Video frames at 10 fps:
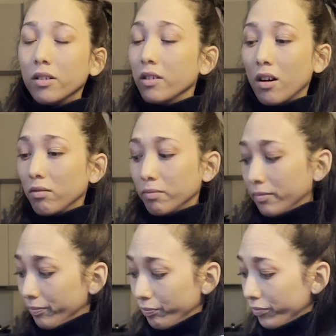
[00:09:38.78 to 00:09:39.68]
no,
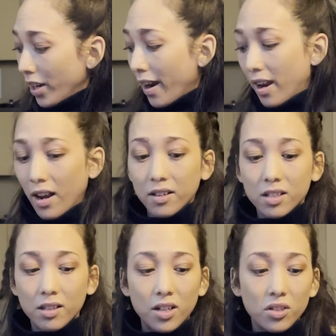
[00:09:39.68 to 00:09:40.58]
I can't,
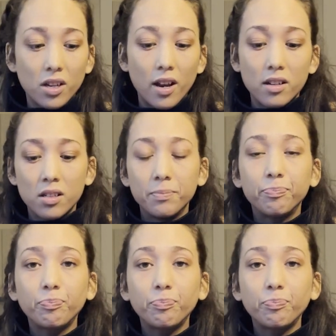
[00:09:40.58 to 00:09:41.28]
I just can't.